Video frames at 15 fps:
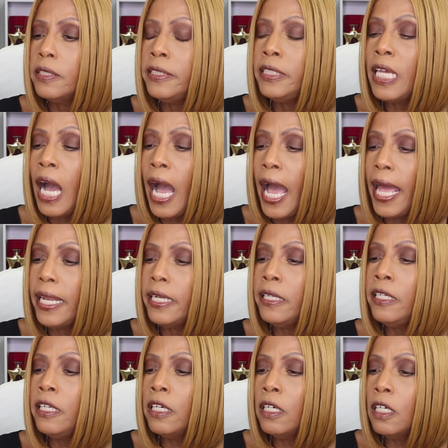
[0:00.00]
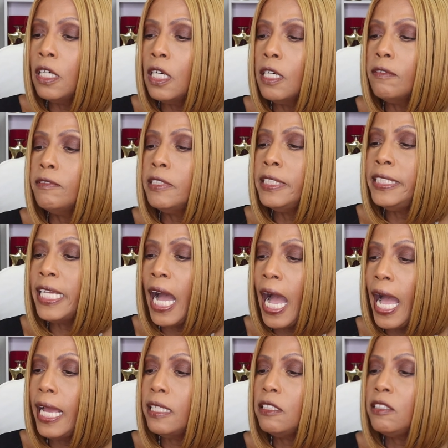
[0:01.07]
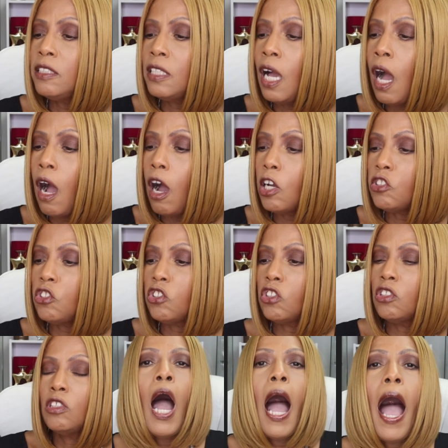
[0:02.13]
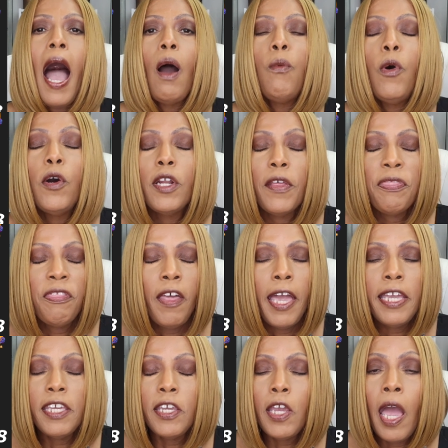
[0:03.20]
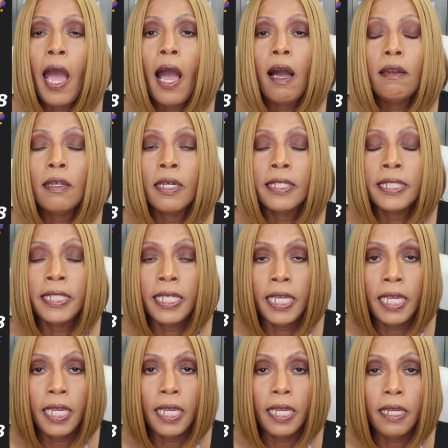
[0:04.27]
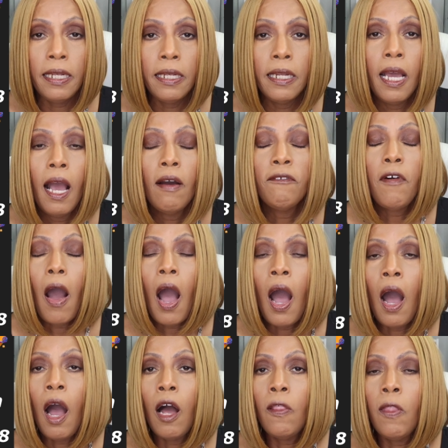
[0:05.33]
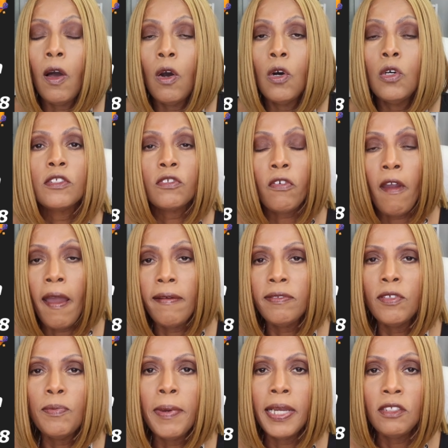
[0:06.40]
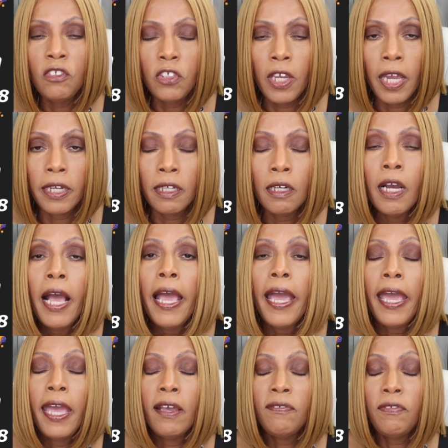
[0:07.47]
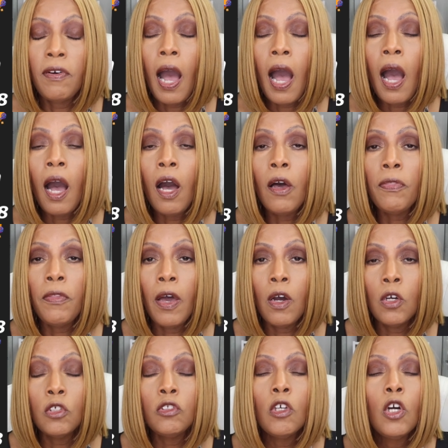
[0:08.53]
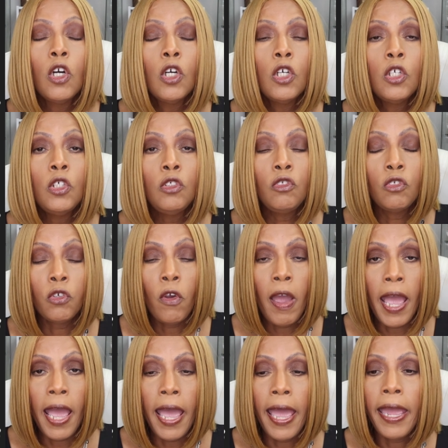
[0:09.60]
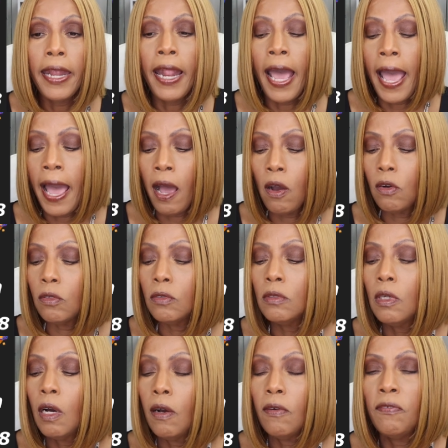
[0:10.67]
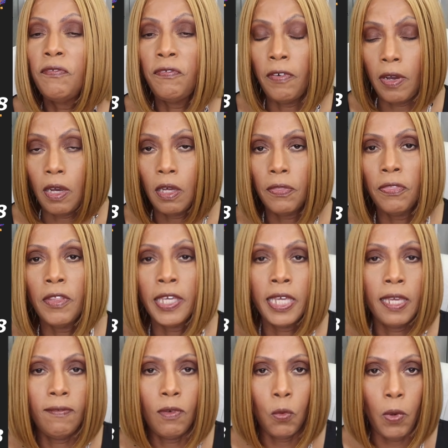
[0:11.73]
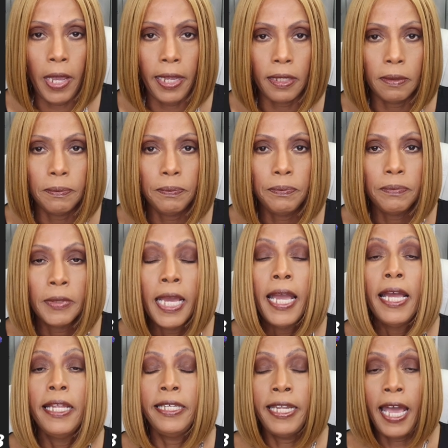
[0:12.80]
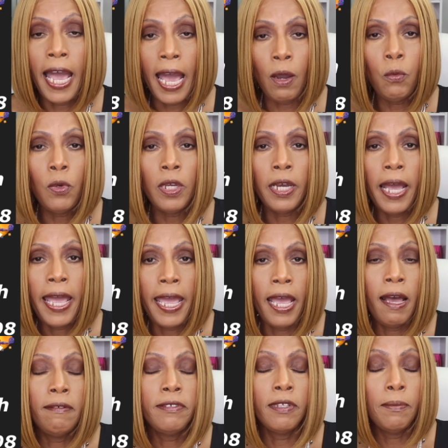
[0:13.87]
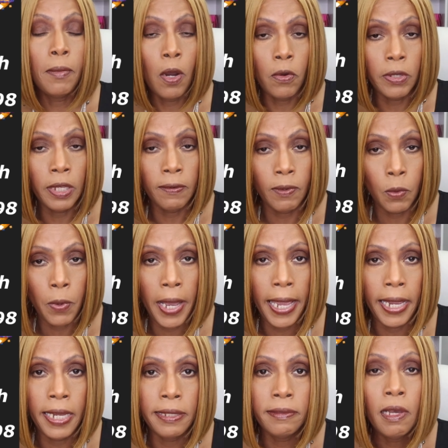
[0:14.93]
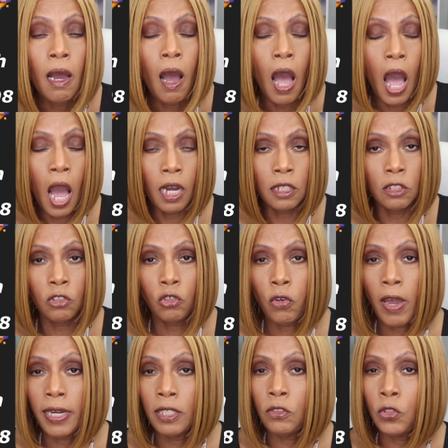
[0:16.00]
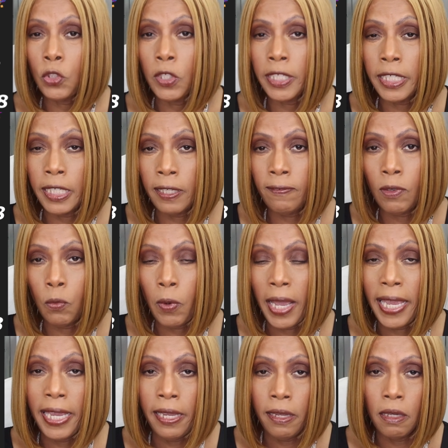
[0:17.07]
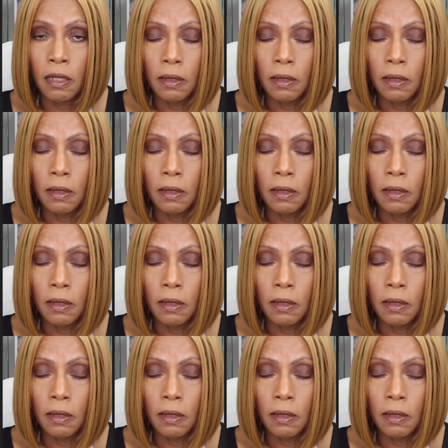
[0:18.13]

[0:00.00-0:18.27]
dot love dot Tosh. I want to thank y'all again for all those subscribe to my channel and all those who tried out for the giveaway. Now I will have some more giveaways I'm going to try to do a giveaway